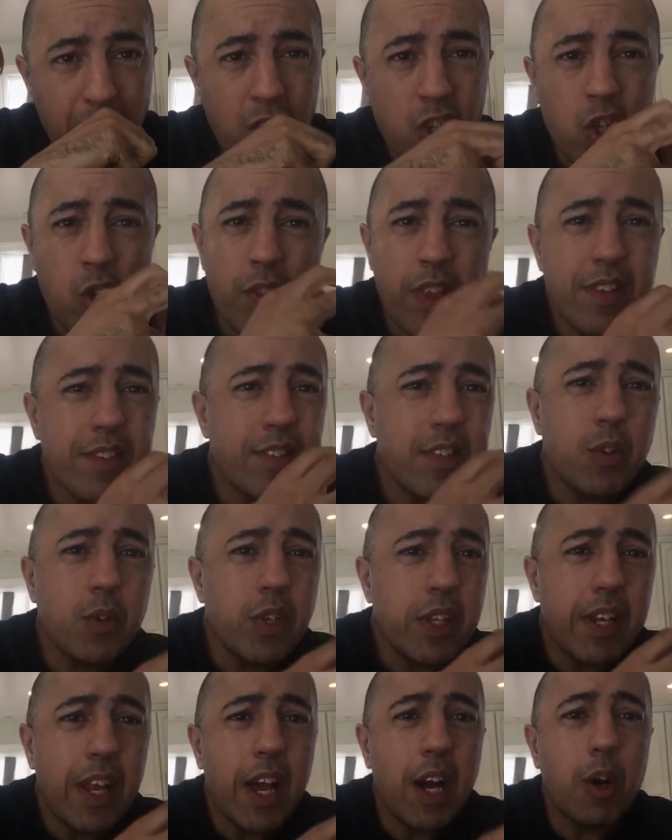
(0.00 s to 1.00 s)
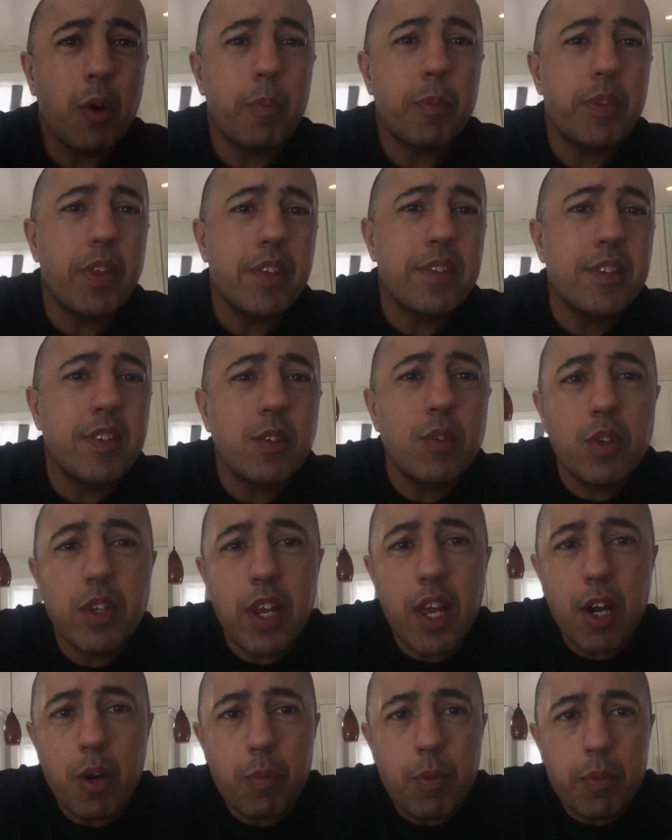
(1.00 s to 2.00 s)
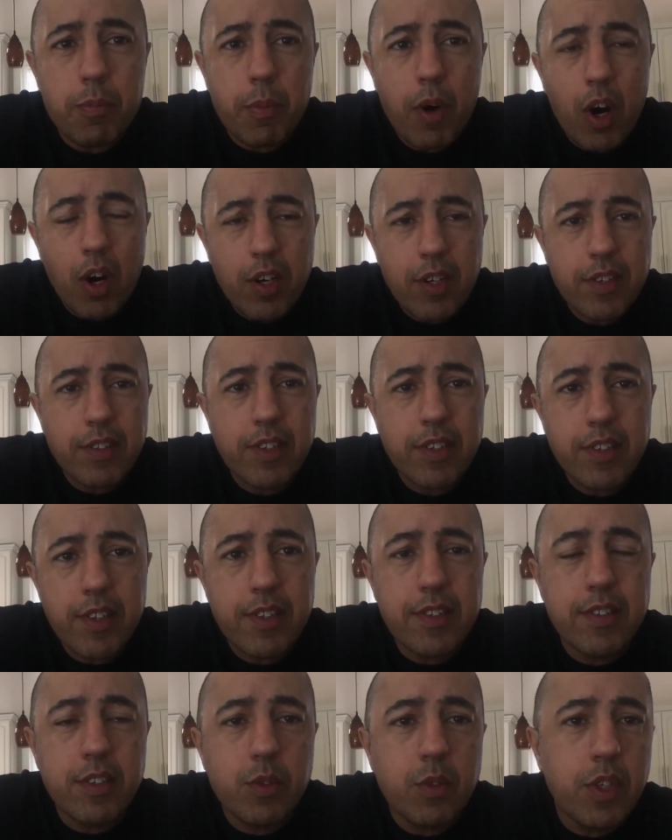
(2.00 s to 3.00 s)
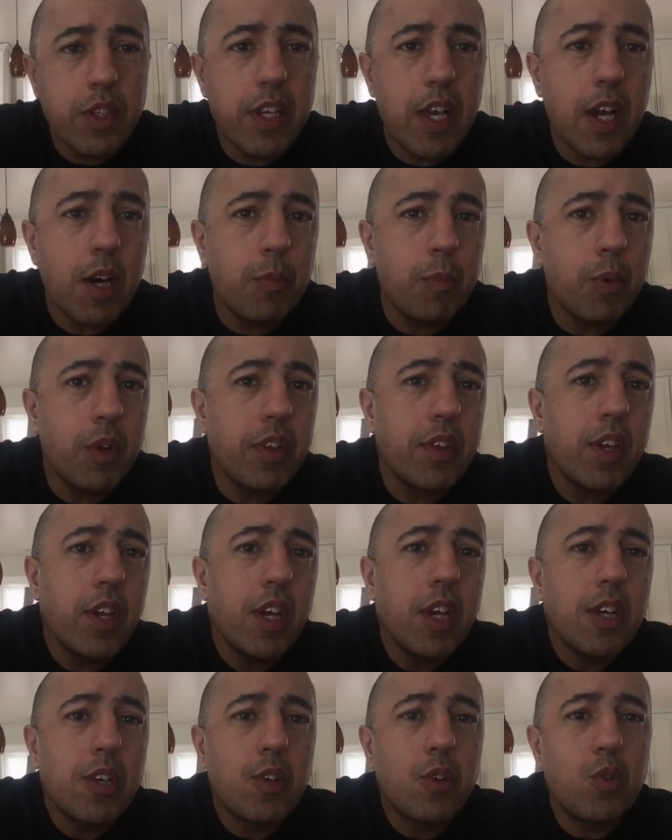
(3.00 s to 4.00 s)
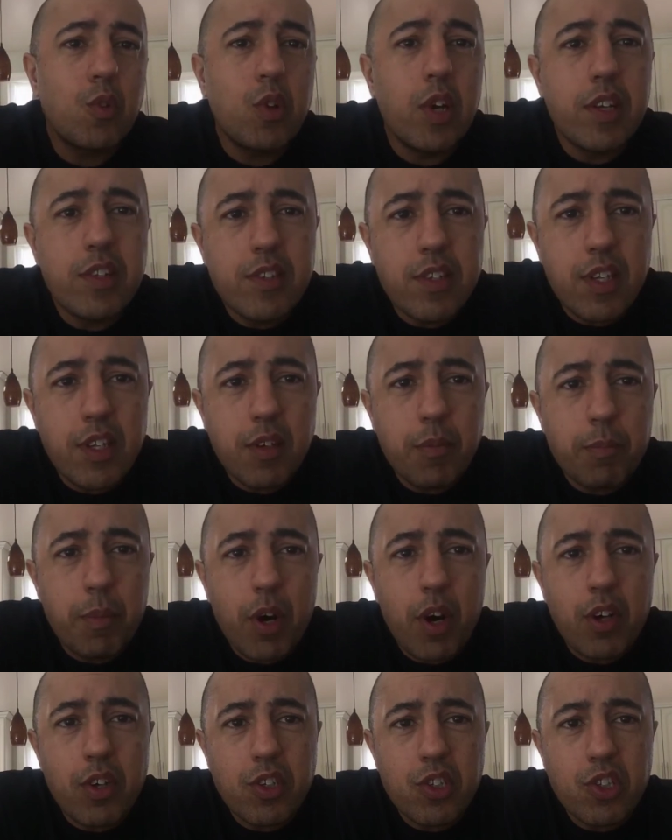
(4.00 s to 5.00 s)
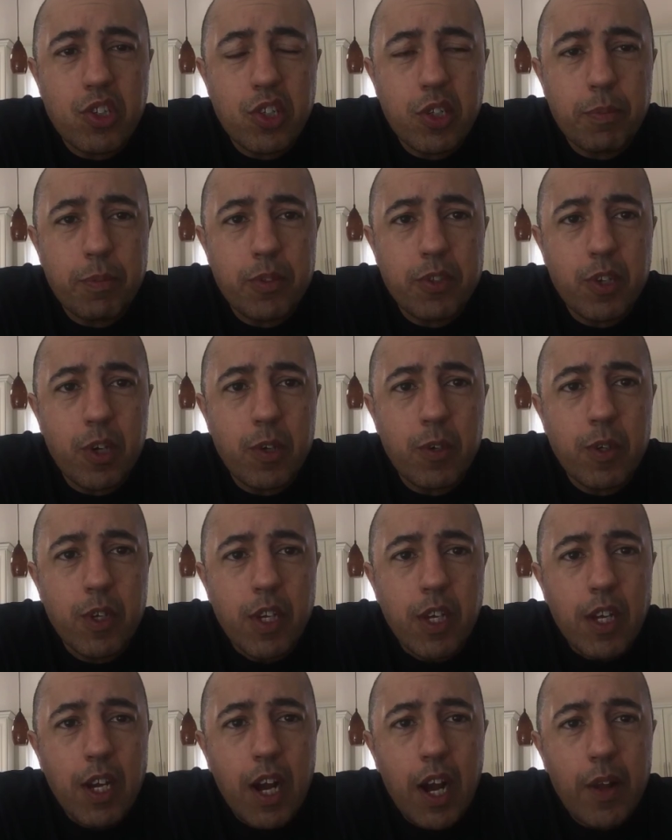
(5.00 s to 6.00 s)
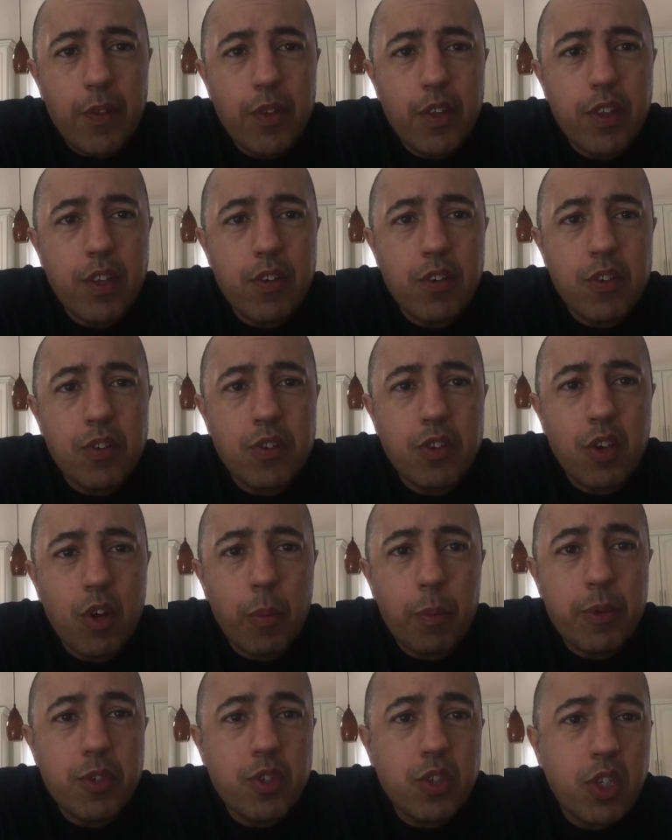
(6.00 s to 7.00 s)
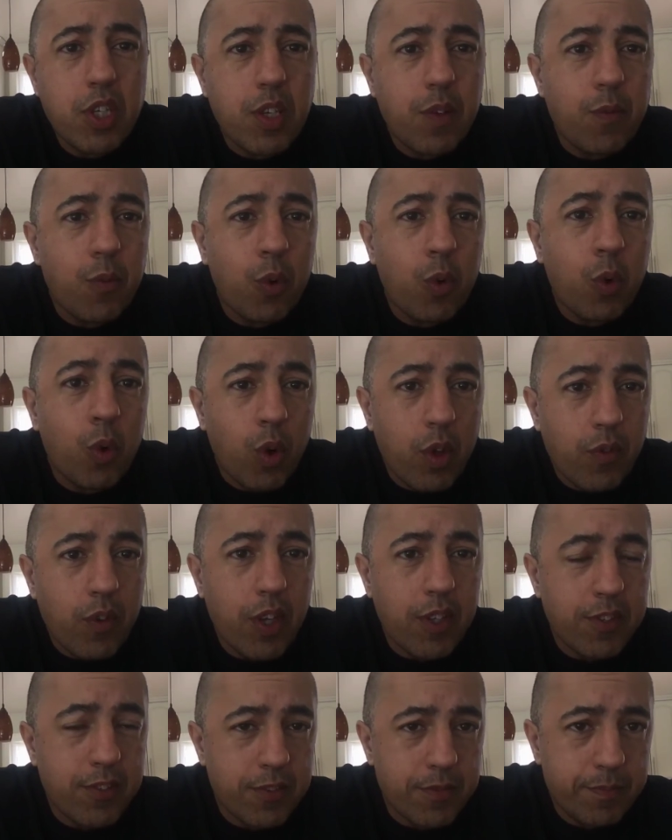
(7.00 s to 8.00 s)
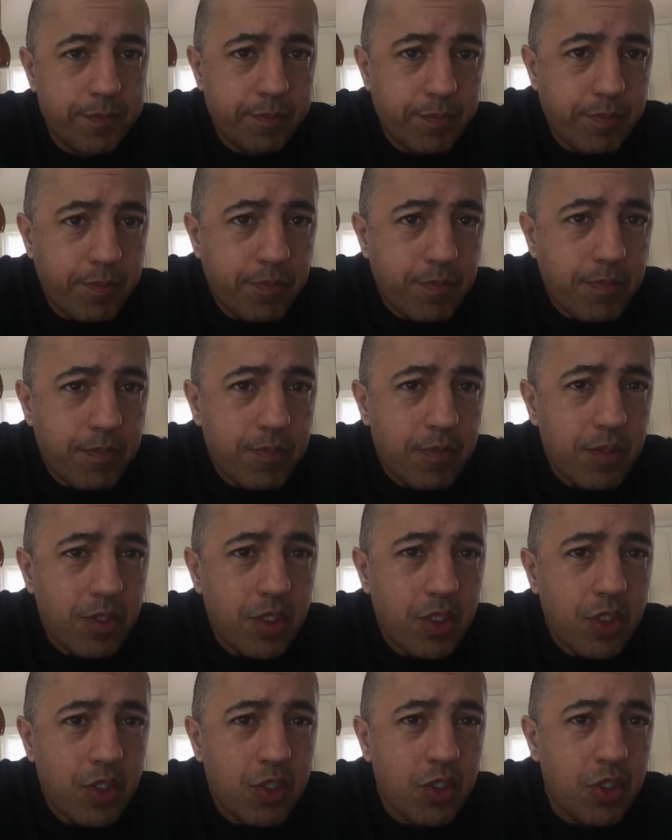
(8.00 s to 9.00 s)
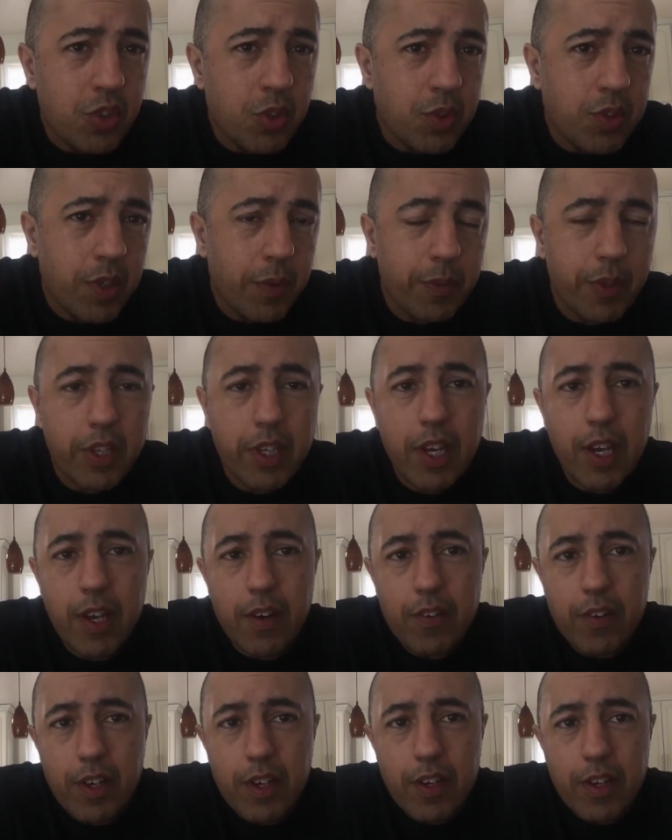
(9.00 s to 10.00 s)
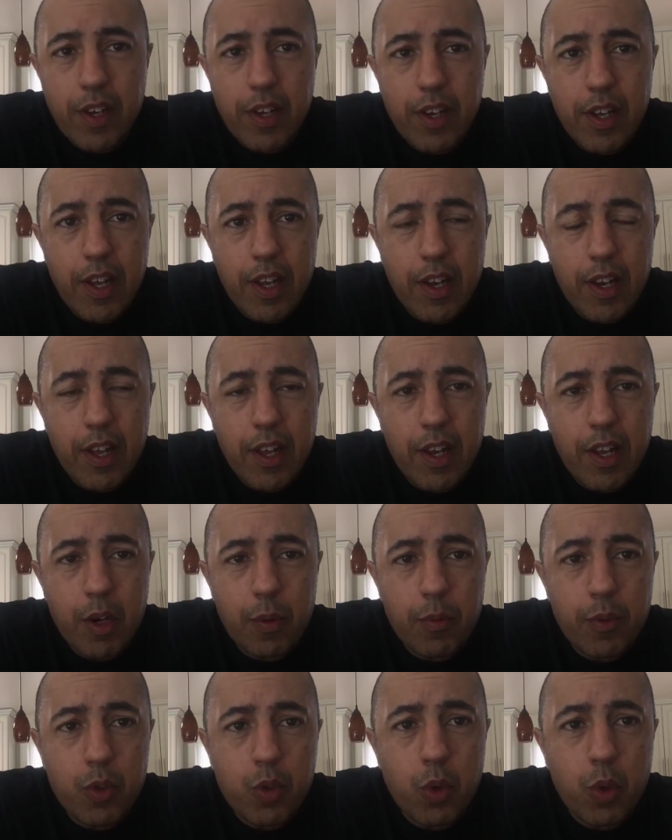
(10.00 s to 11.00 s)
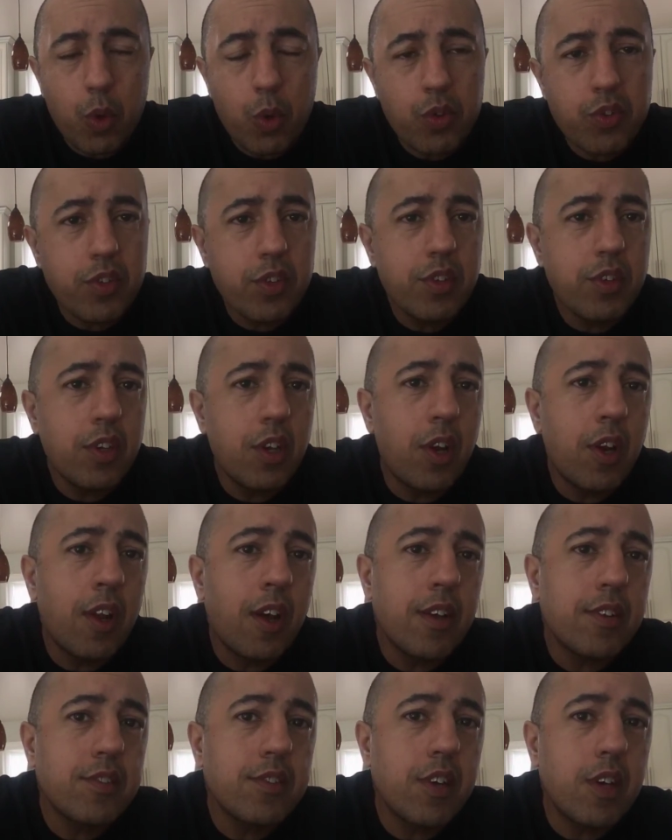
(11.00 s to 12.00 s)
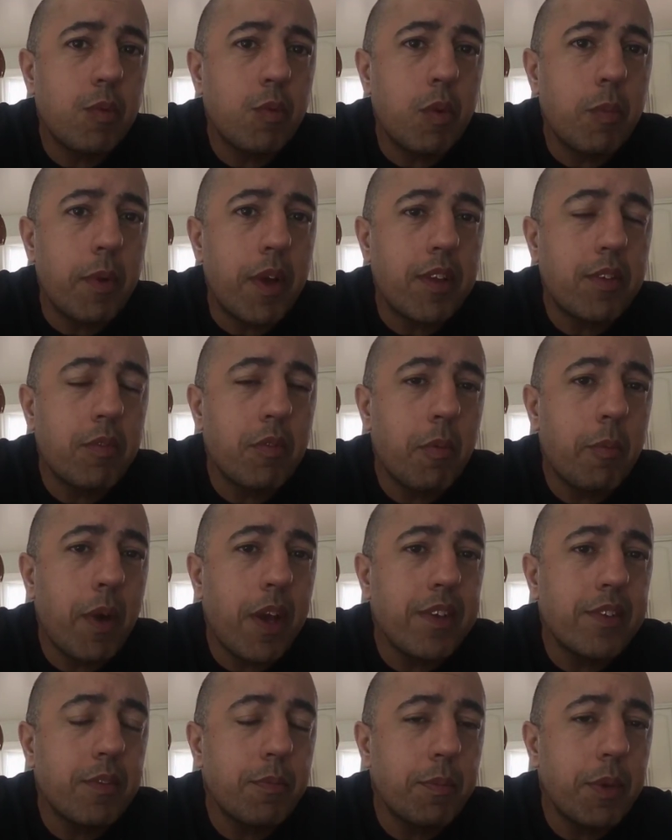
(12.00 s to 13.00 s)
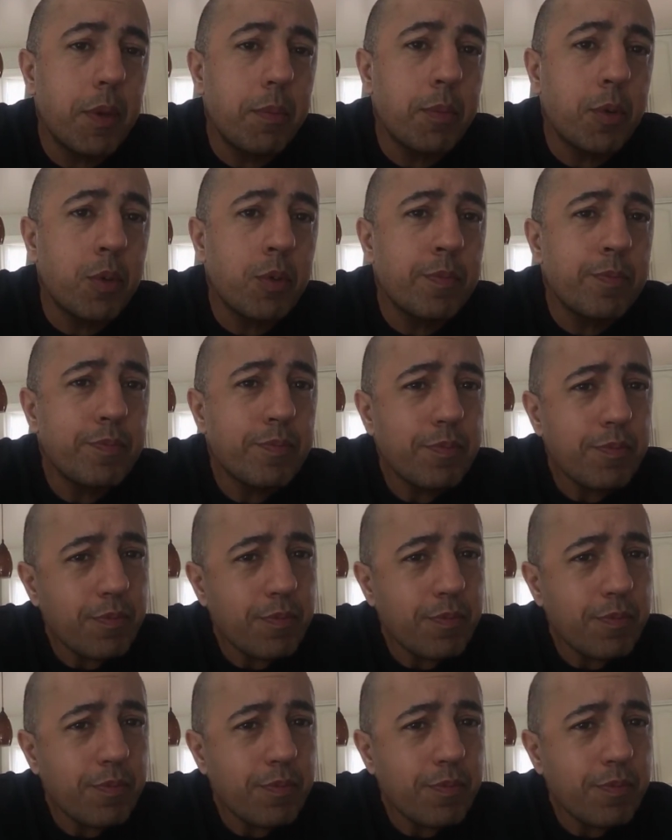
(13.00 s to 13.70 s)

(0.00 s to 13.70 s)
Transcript: they still need help. They still need help with marketing. They still need help with creating partnerships. So I think there is an opportunity for all of us to do something here and help the cause. And last night we met some amazing people